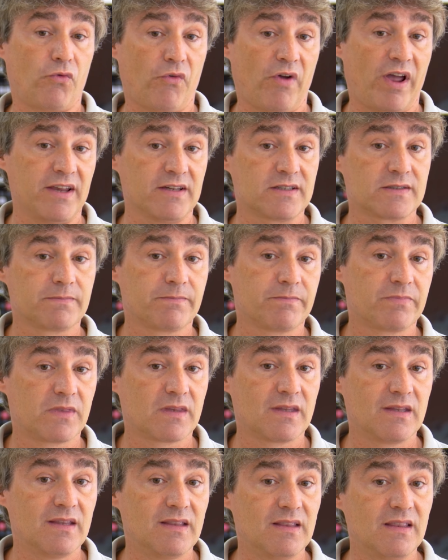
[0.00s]
rise.
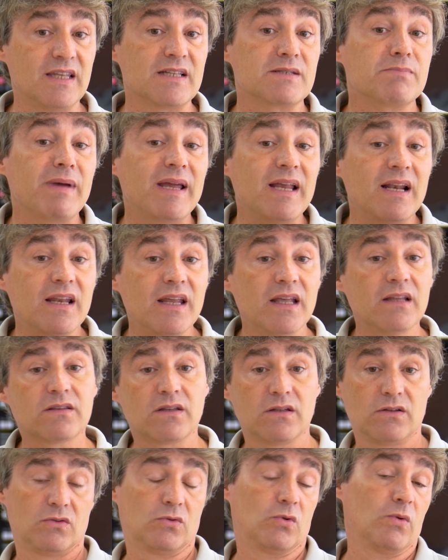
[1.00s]
This may lead
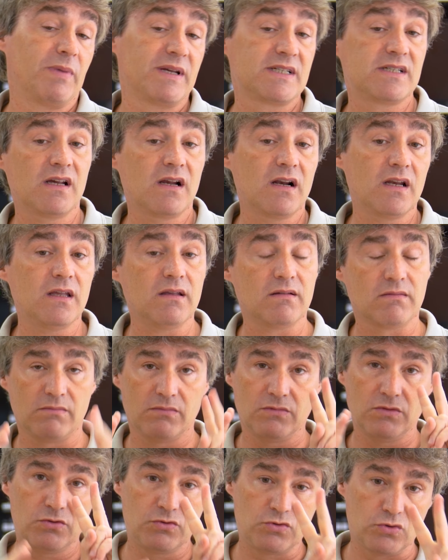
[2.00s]
to basically
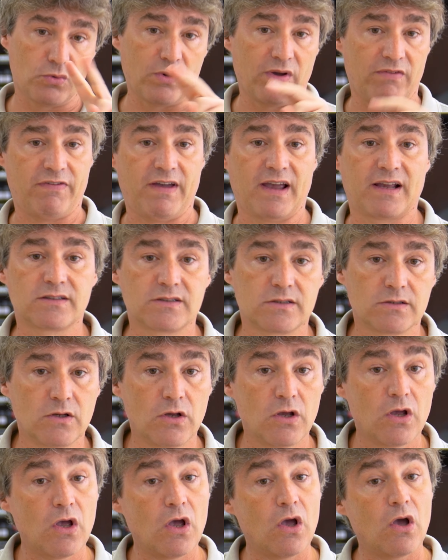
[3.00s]
two effects.
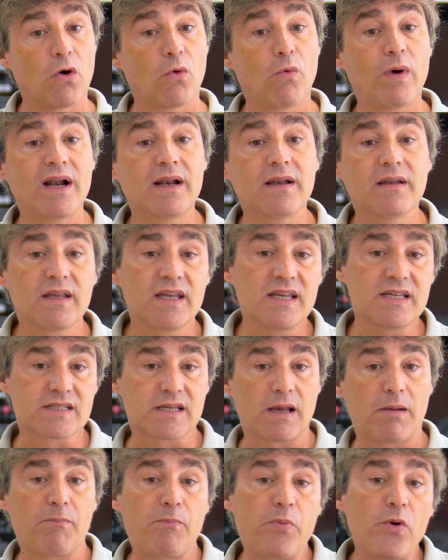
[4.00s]
One
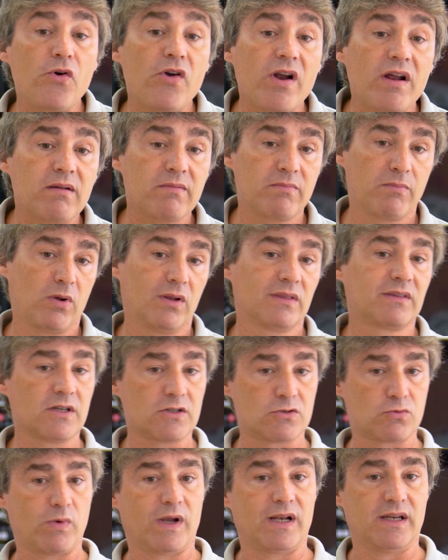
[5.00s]
is a poorer
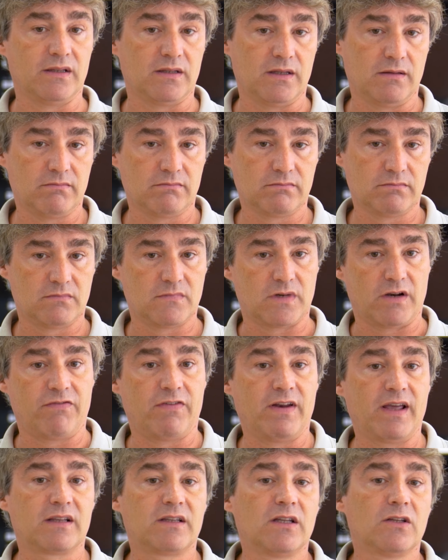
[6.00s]
voltage quality,
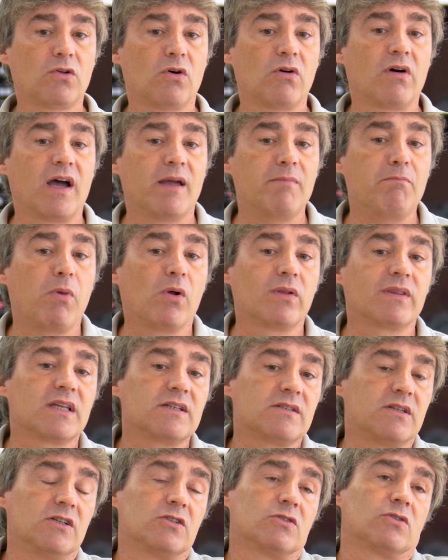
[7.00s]
reflected on high
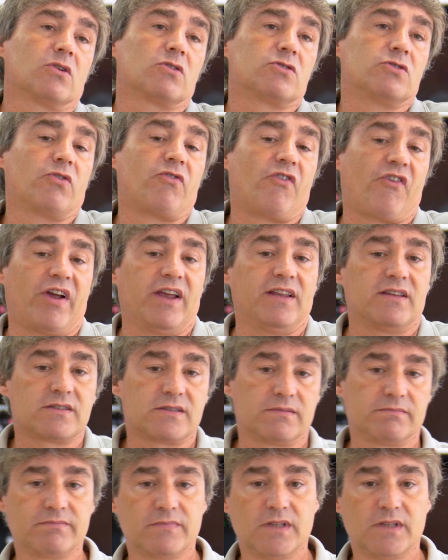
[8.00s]
voltage distortion rates,